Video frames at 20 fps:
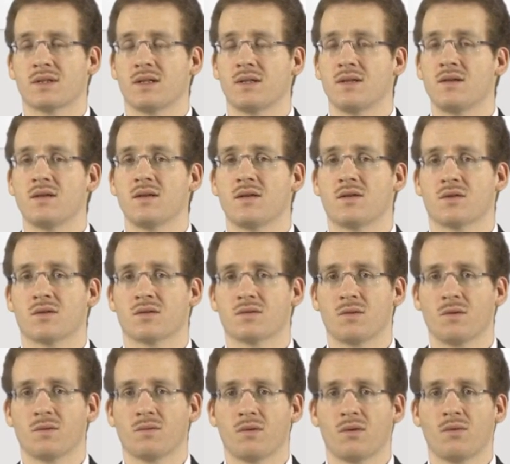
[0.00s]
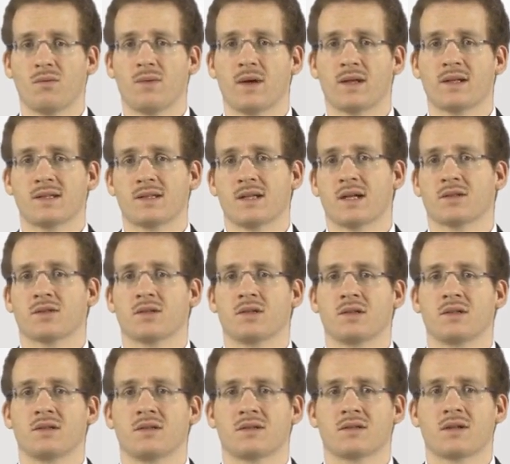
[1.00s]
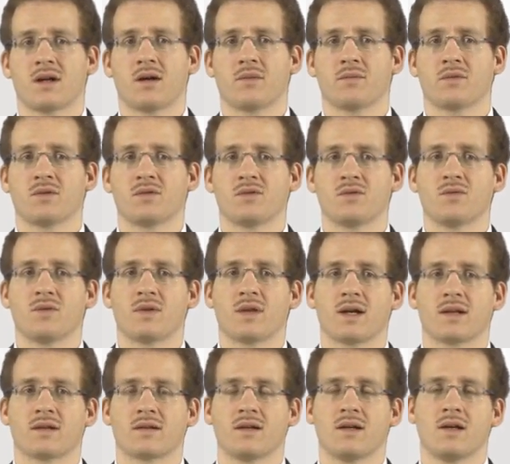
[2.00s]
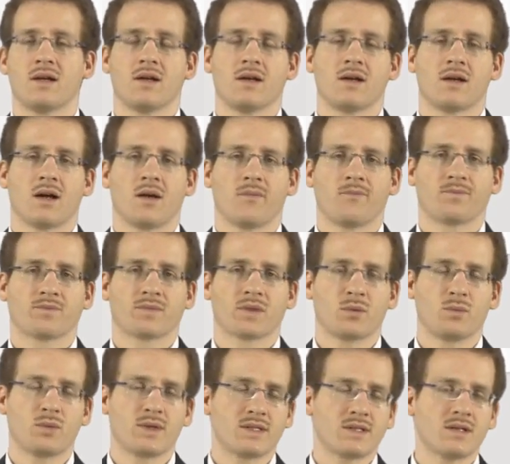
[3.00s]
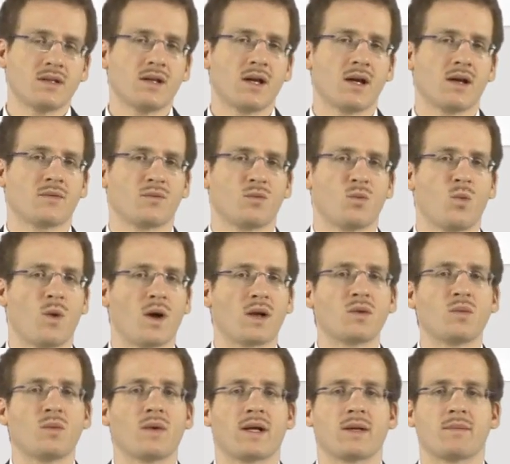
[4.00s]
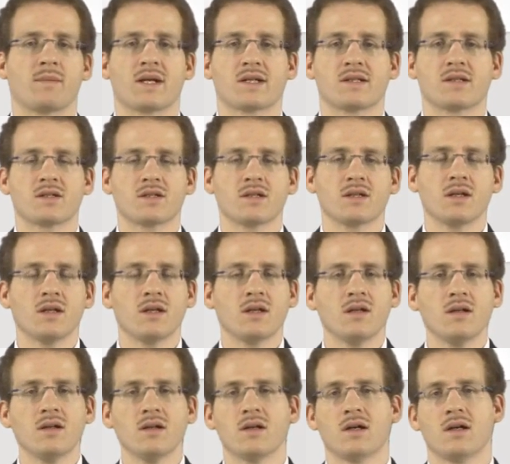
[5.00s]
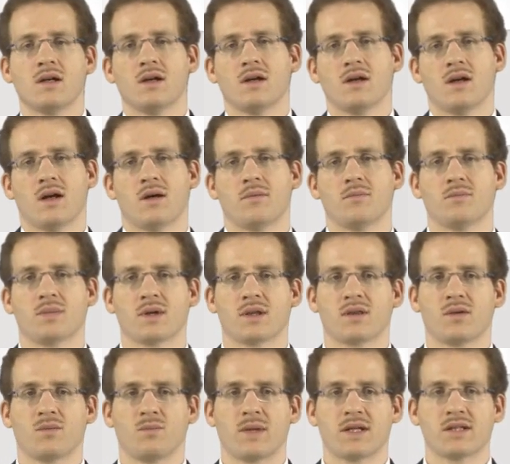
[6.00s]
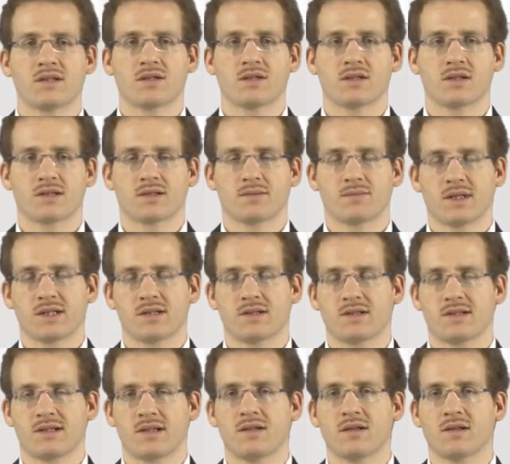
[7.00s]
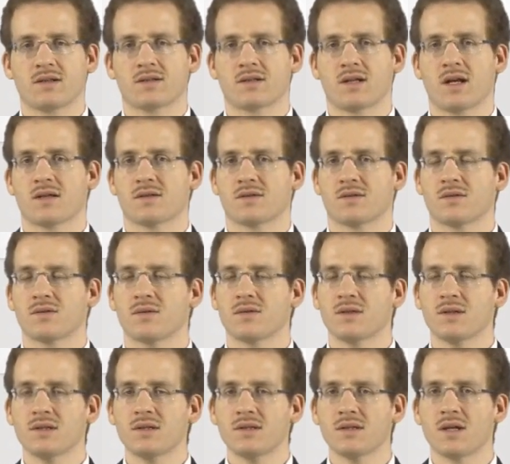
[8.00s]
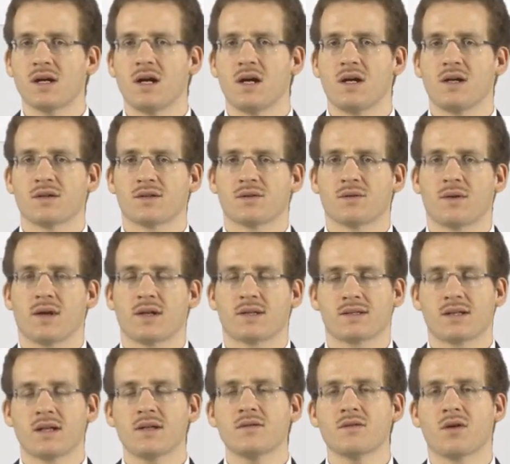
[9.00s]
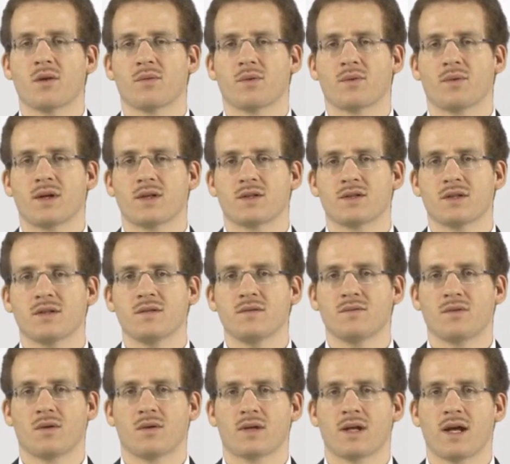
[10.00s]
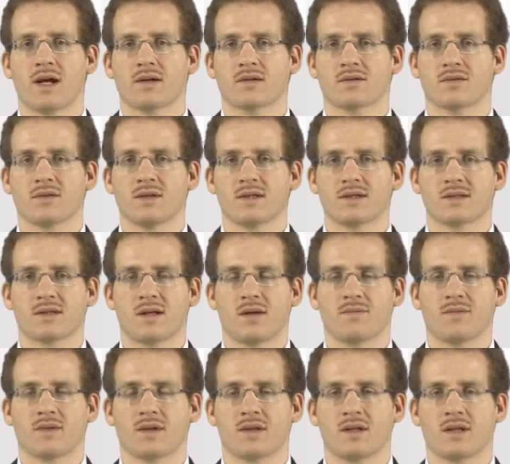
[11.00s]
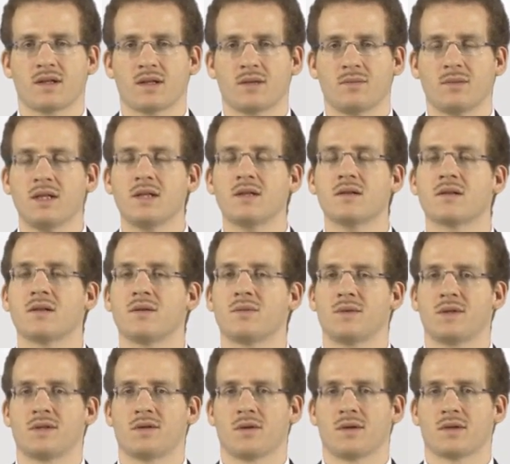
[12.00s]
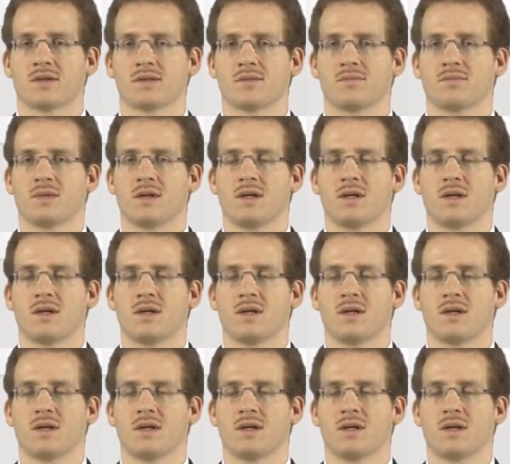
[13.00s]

in the control flow when it's actually the time to do that. We still have one-way messaging here. But the message sending is asynchronous. So a send operation for an actor is something that immediately returns.